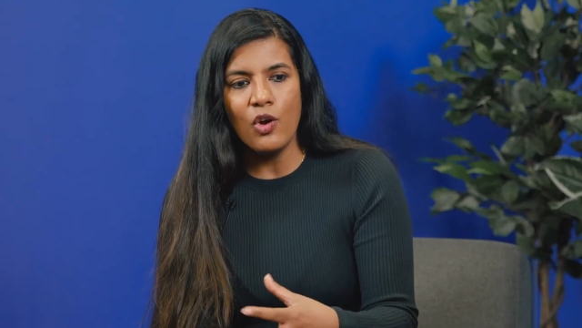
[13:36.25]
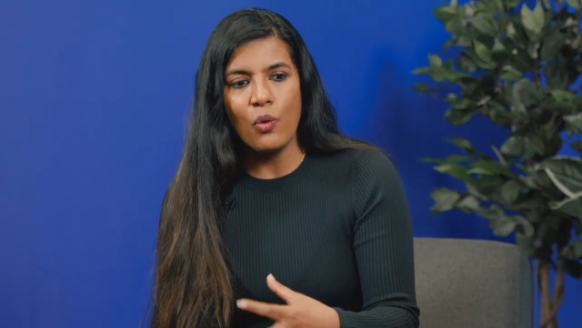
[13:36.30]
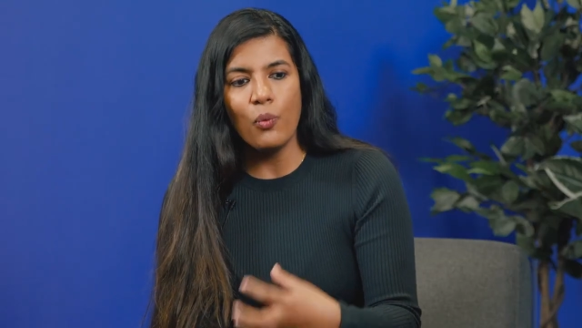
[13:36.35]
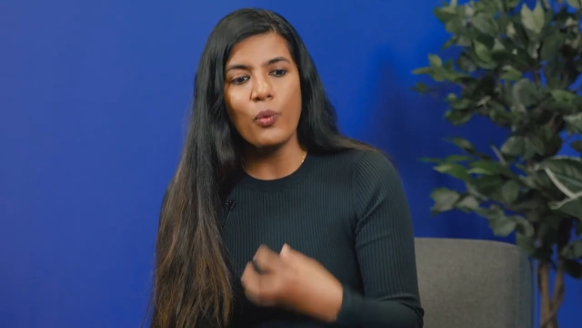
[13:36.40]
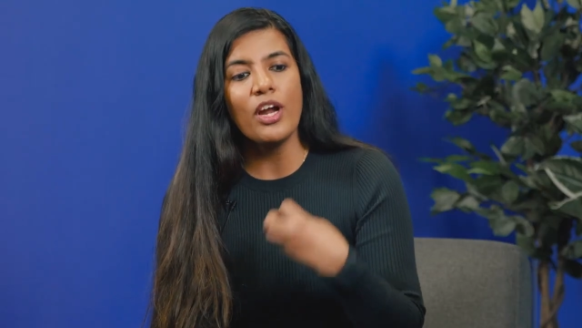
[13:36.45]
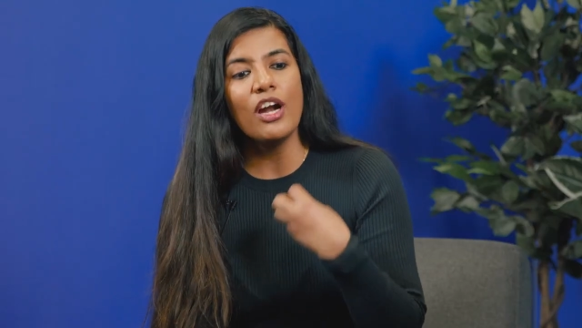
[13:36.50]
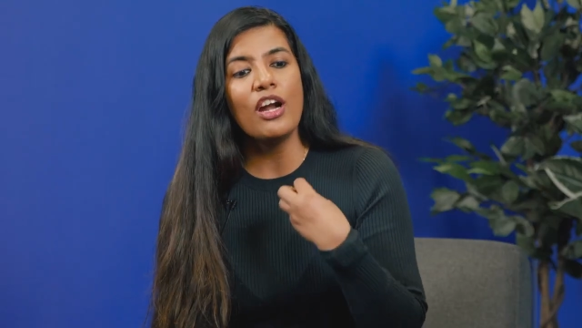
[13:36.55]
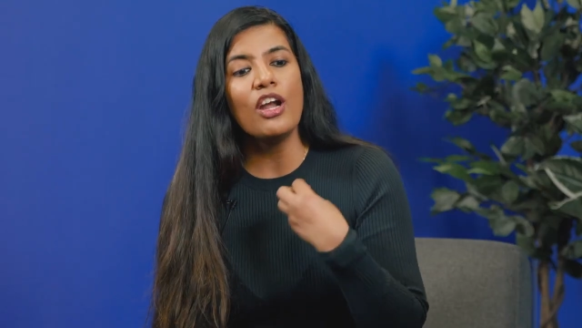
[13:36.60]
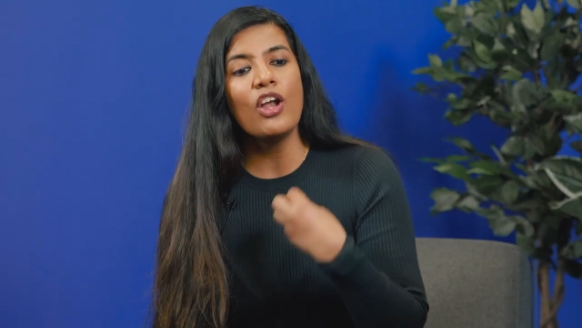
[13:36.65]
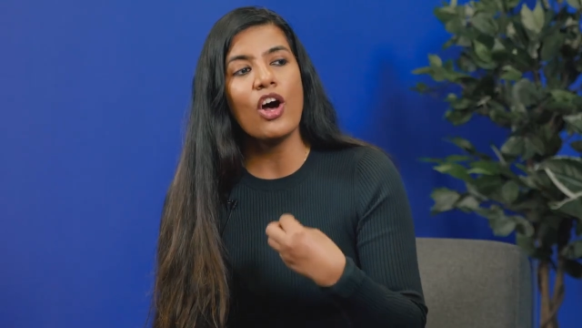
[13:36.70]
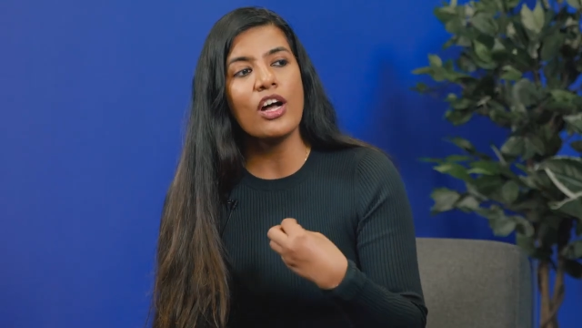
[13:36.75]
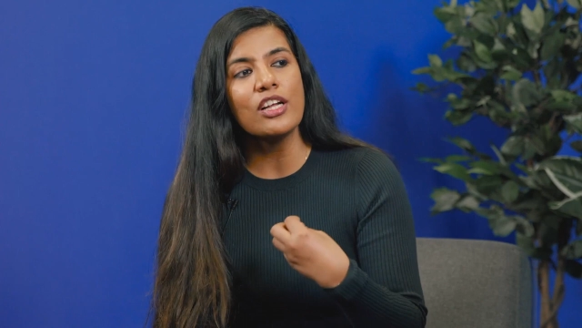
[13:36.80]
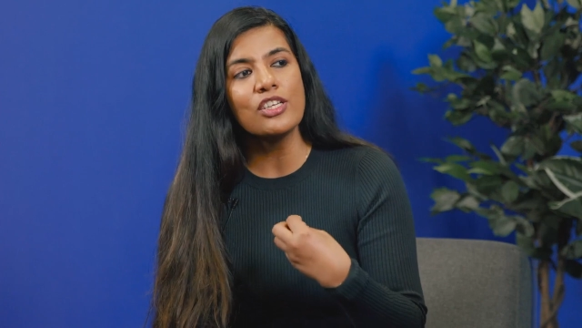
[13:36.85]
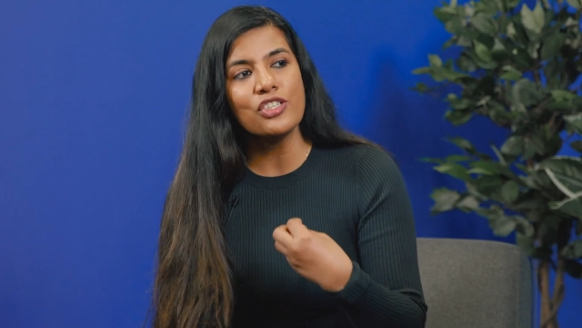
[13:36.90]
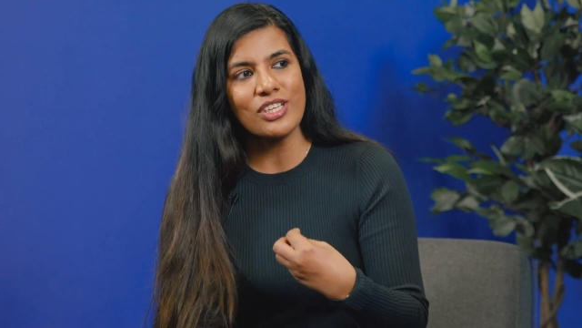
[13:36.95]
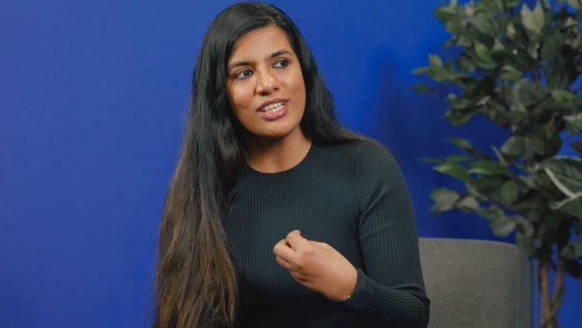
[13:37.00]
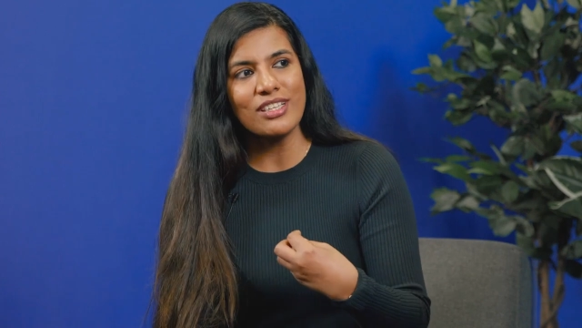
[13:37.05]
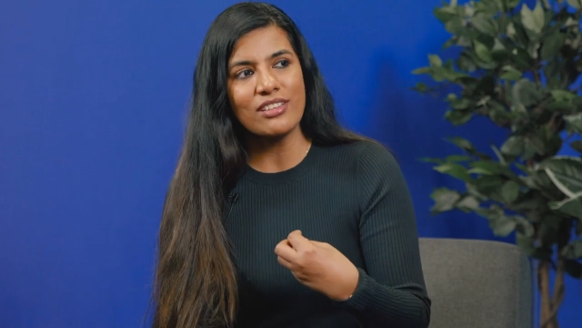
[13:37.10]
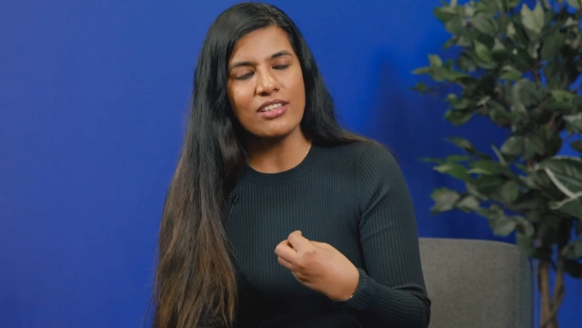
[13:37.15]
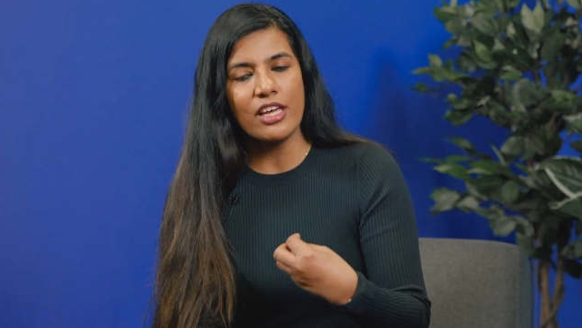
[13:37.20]
we are
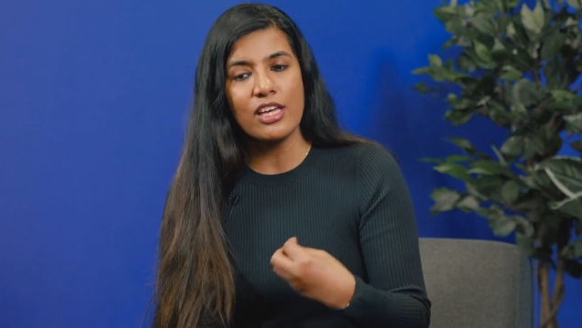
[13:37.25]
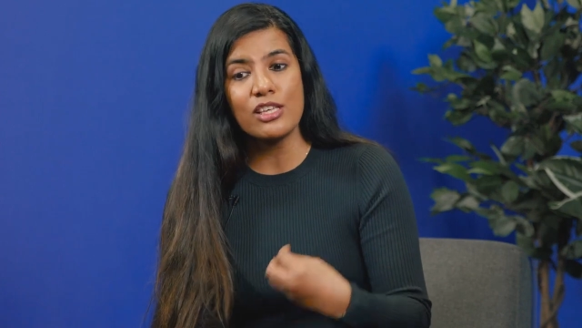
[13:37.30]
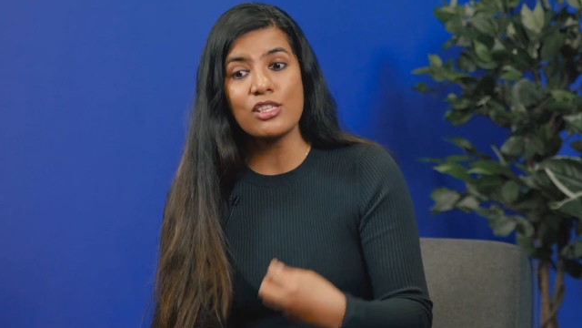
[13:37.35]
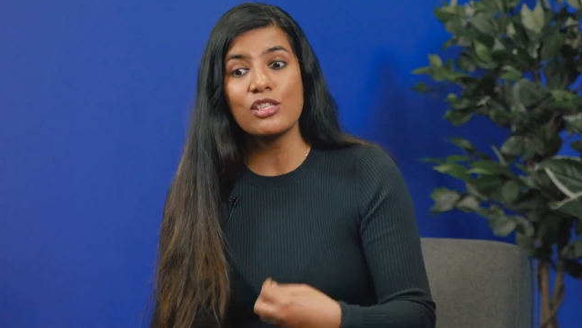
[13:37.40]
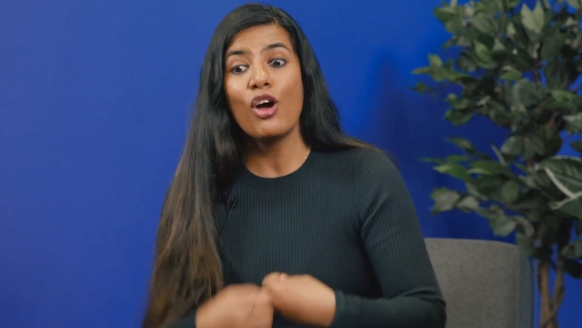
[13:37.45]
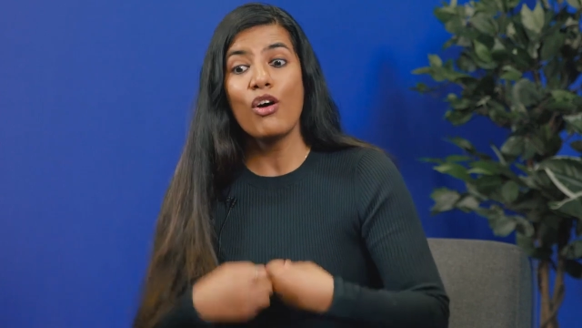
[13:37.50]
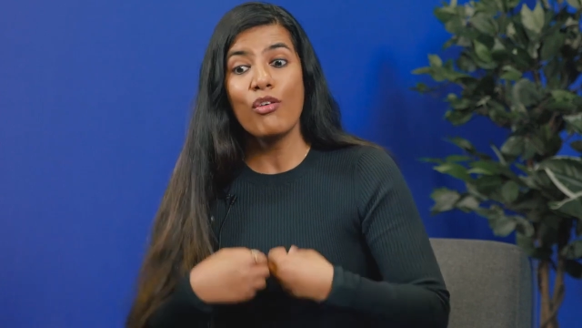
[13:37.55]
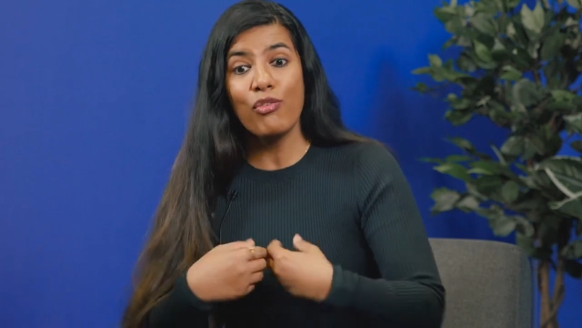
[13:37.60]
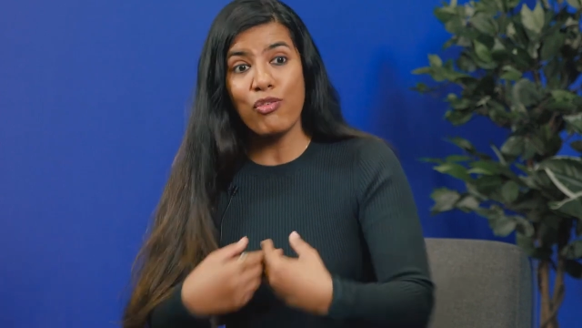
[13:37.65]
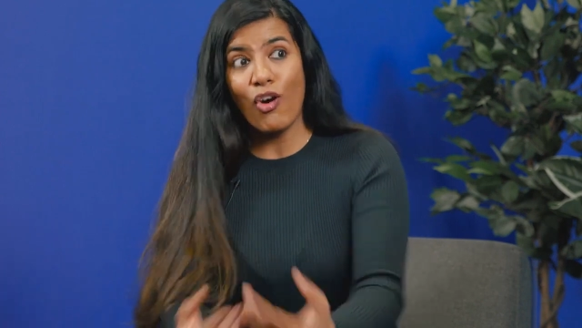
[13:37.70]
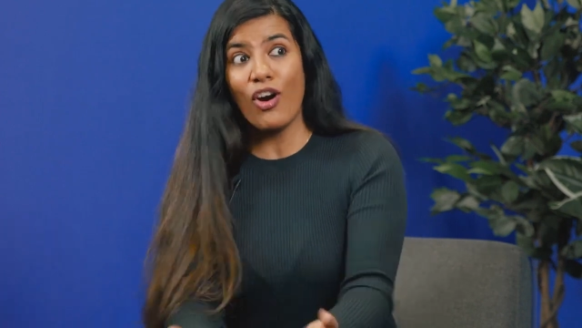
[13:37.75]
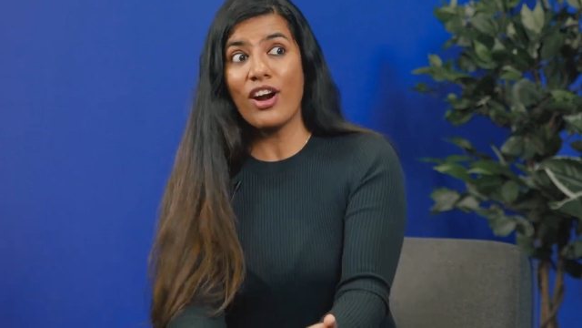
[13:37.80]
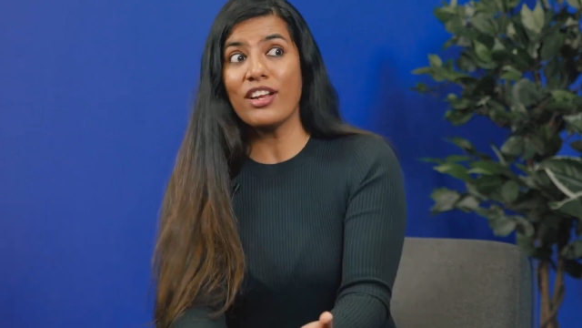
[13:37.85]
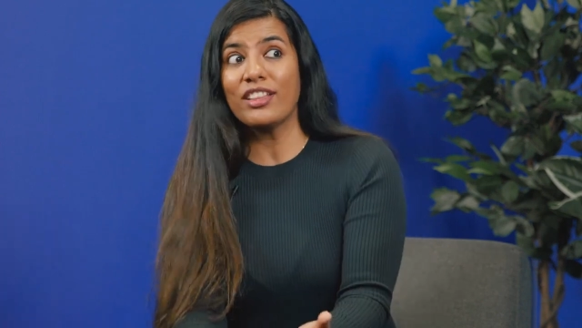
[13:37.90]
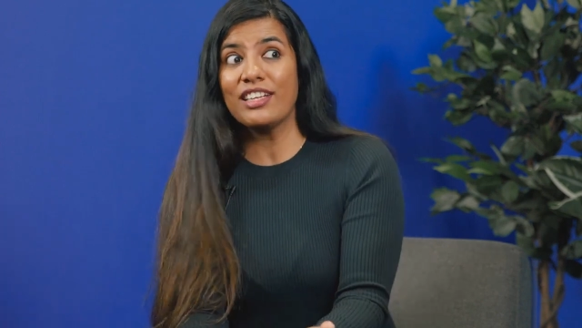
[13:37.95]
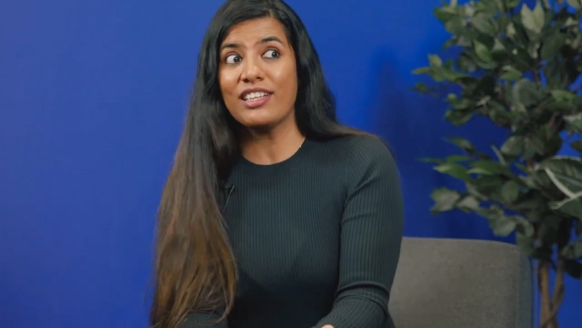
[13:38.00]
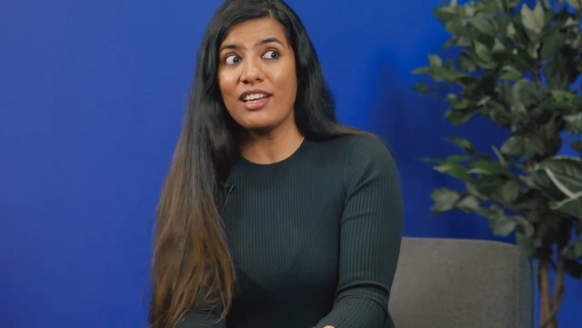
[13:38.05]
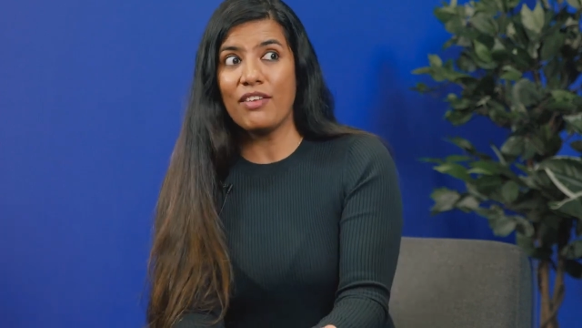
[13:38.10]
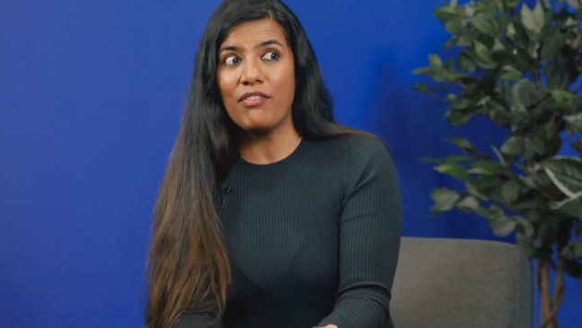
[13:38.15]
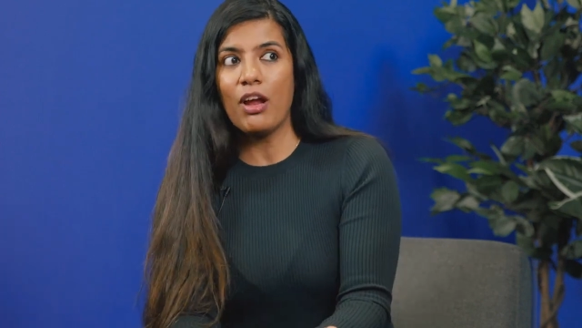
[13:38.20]
launching things for
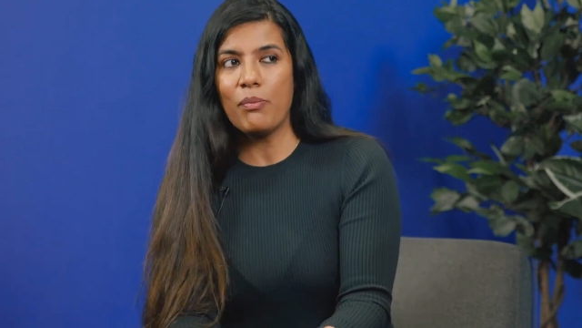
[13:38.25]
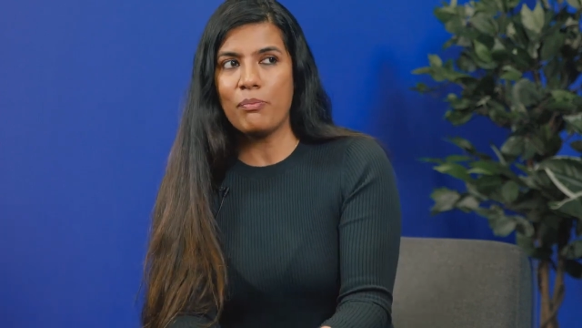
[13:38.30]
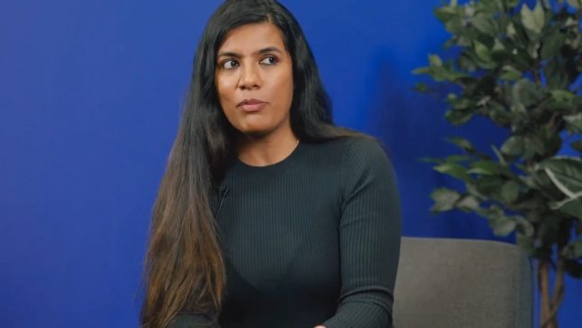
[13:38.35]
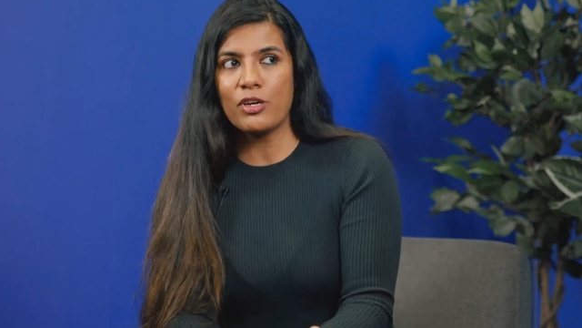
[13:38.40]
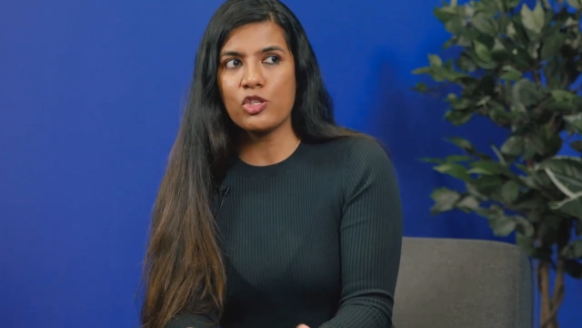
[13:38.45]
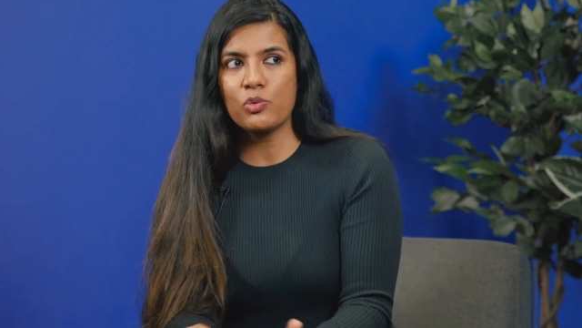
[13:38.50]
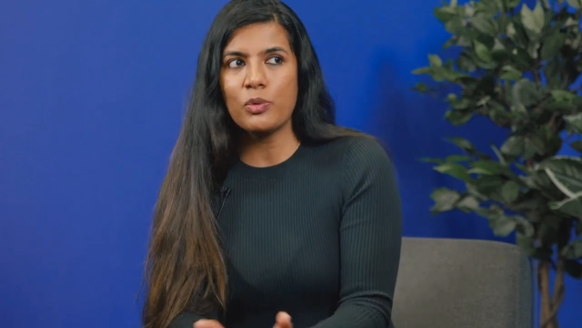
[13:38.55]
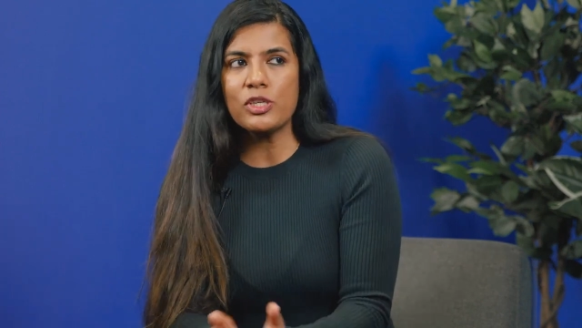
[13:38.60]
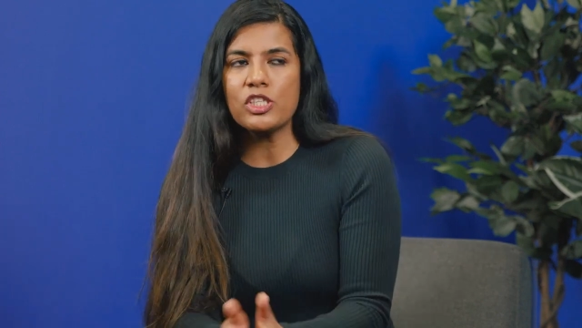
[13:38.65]
the developers,